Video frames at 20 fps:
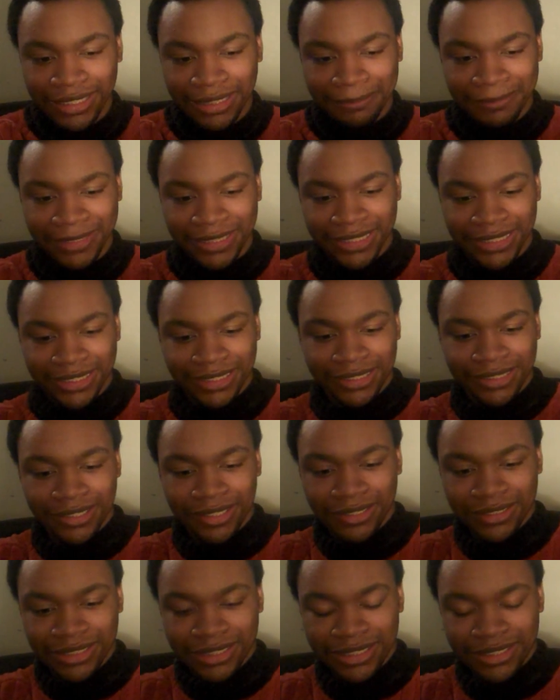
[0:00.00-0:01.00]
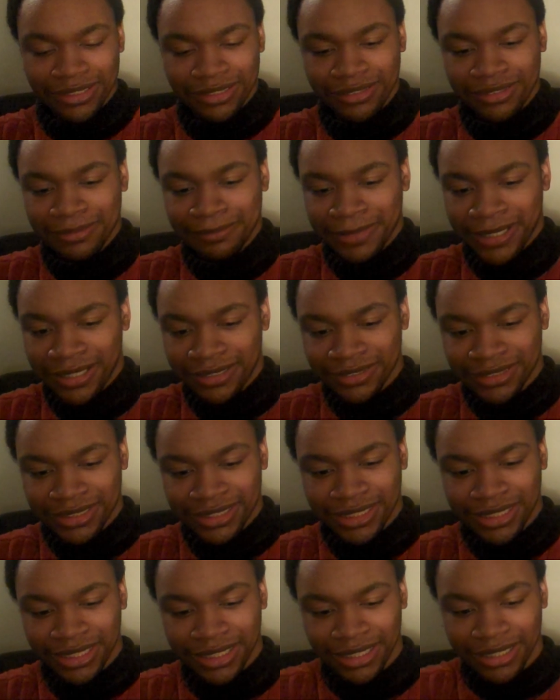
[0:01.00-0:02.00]
Let me just talk to you about
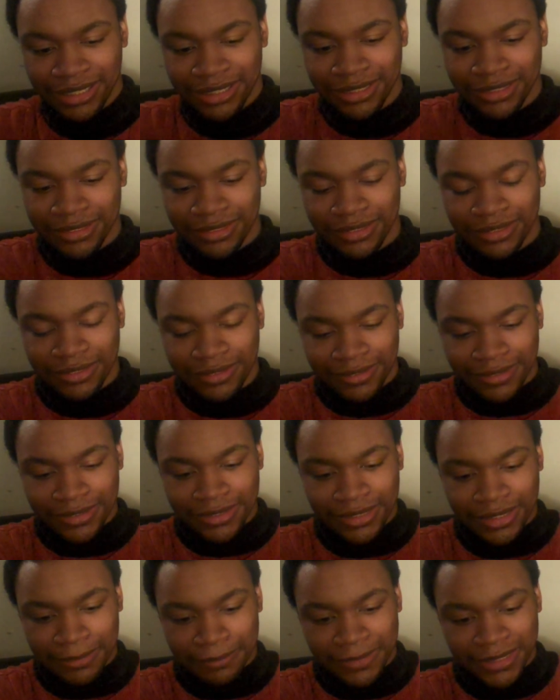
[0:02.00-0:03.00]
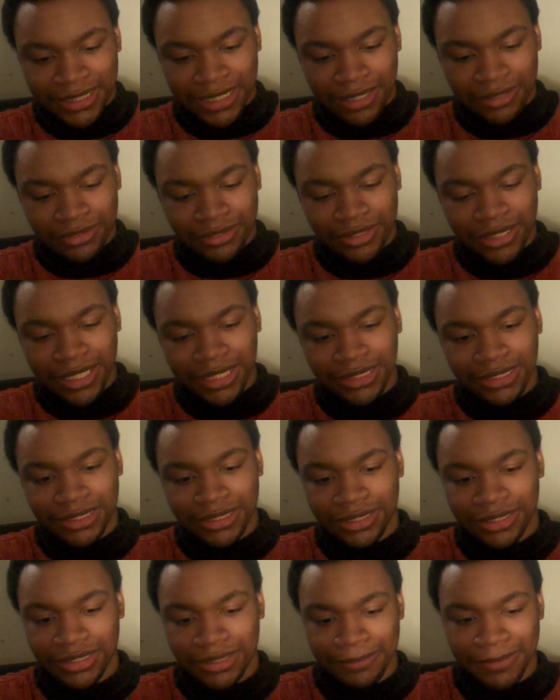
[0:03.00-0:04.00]
some
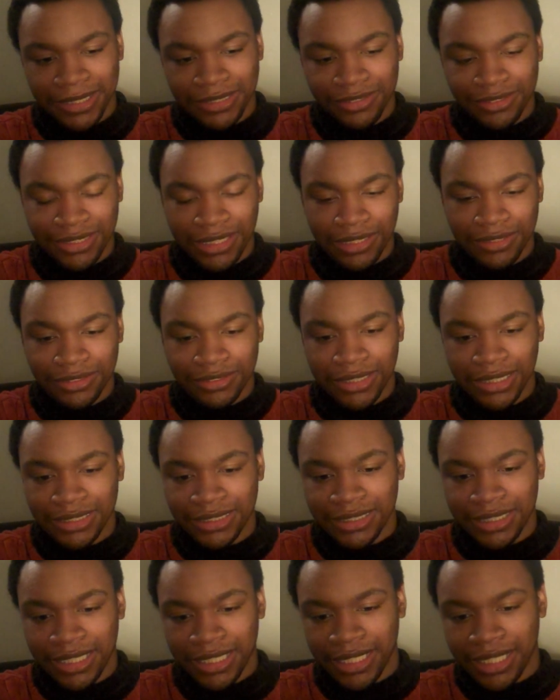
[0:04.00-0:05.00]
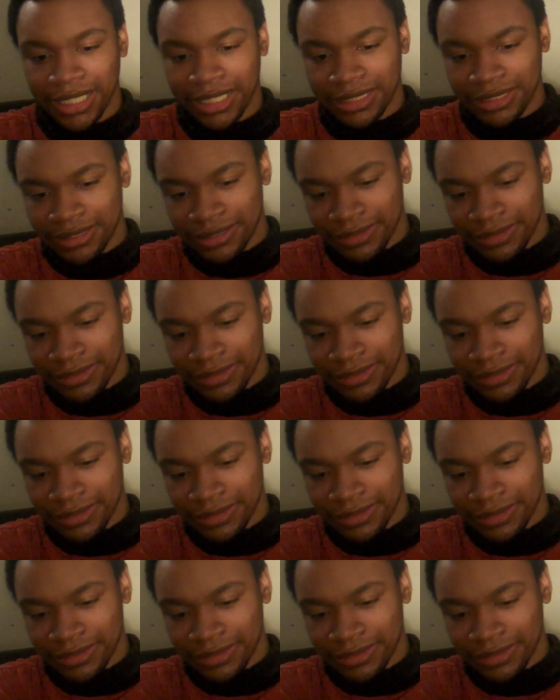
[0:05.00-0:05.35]
soundtracks, some extra soundtracks that I got,